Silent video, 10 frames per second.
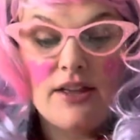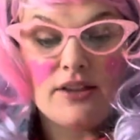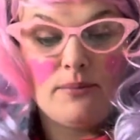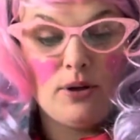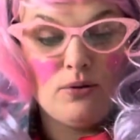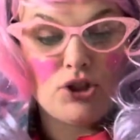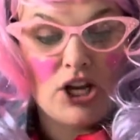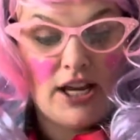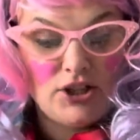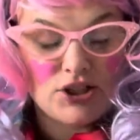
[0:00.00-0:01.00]
The moon
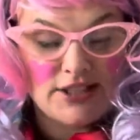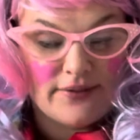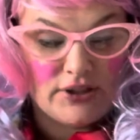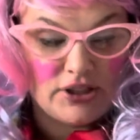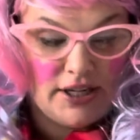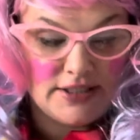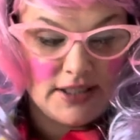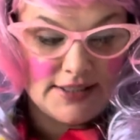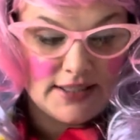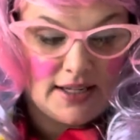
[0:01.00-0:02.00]
changes every night,
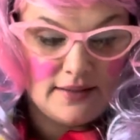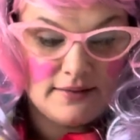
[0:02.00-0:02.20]
doesn't it?